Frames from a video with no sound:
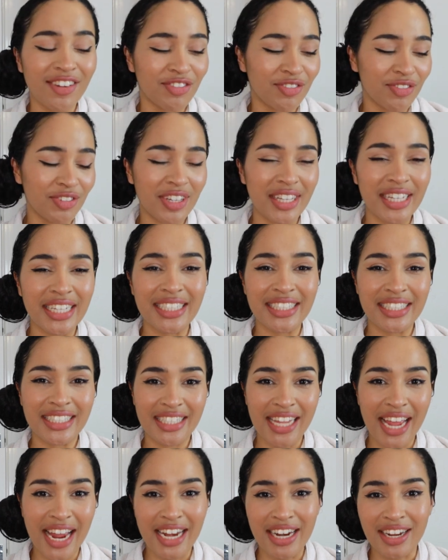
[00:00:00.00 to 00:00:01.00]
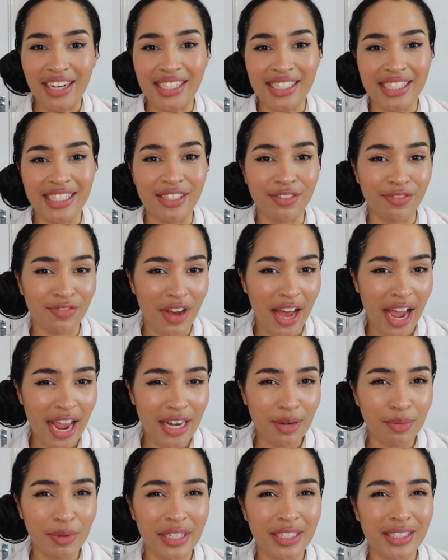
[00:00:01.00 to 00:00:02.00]
really stay nice and
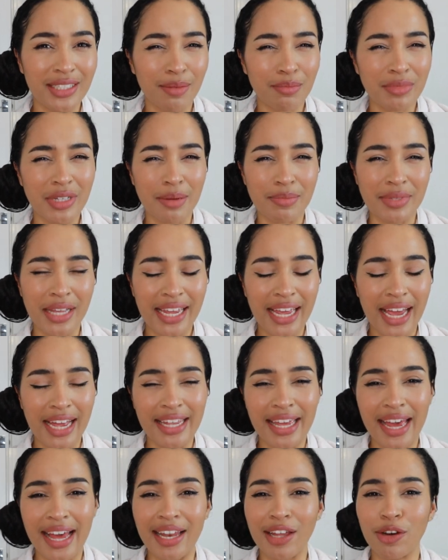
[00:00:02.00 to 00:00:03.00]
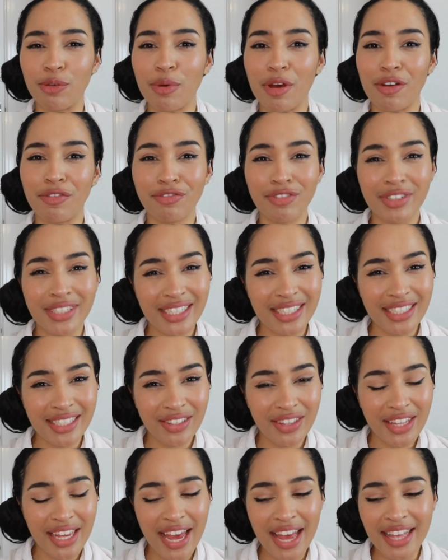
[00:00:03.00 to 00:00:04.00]
defined because sometimes I can get a little bit of frizziness
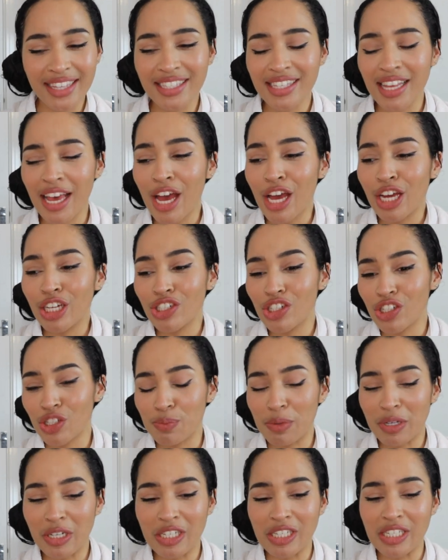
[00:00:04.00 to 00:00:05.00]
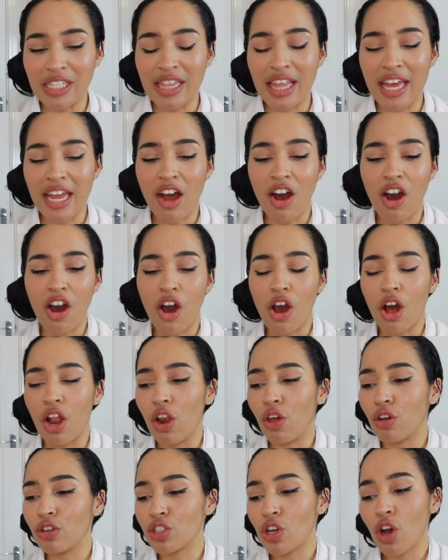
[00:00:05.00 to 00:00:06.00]
on the ends just because they are a
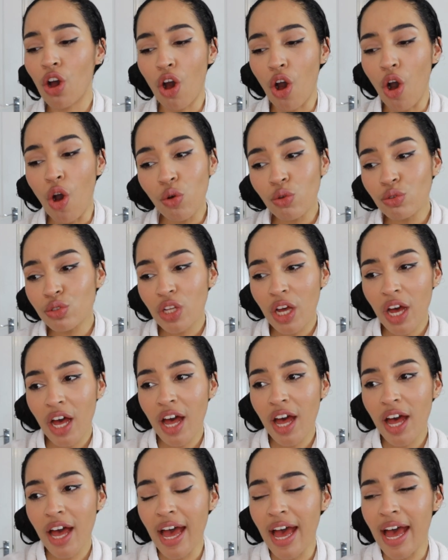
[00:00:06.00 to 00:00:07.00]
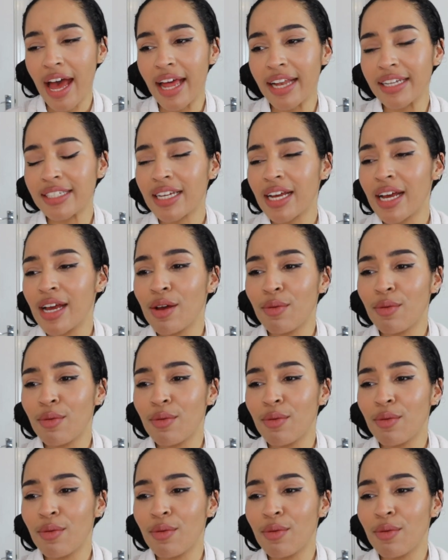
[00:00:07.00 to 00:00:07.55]
lot older and